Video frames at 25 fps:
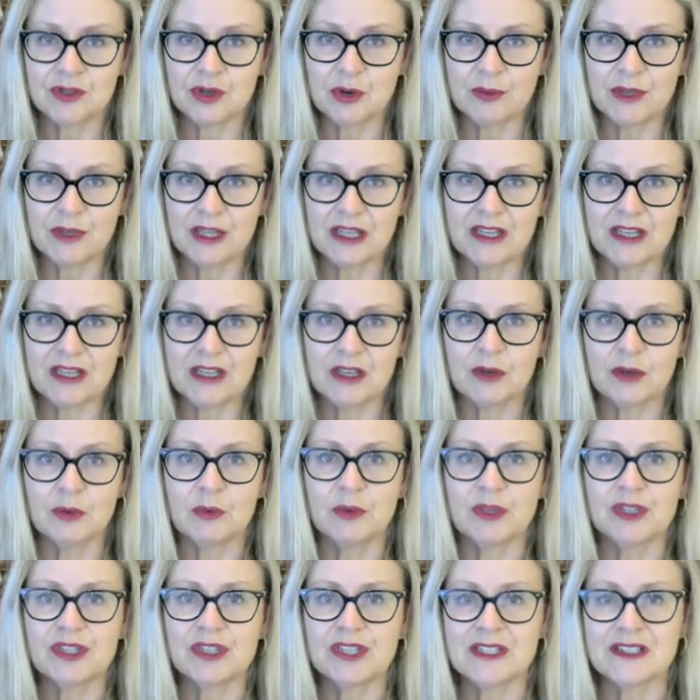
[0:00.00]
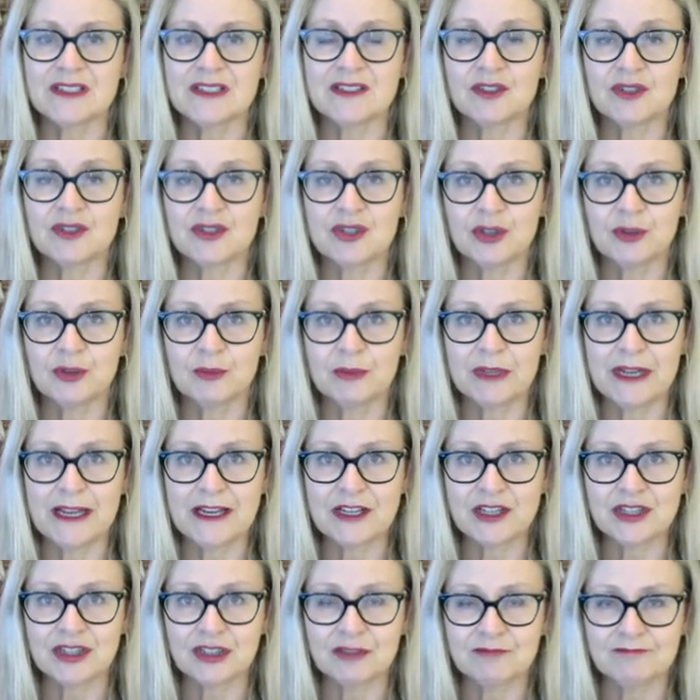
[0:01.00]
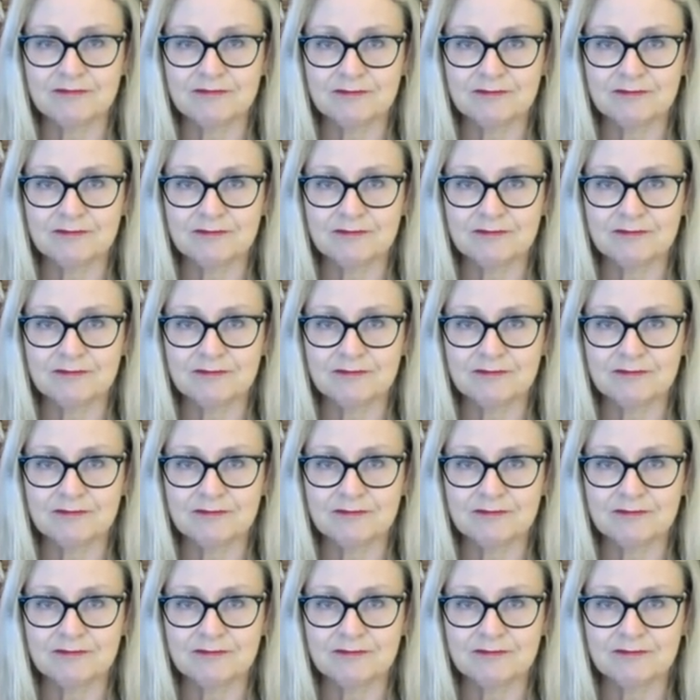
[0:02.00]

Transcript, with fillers: topic here, which is termination.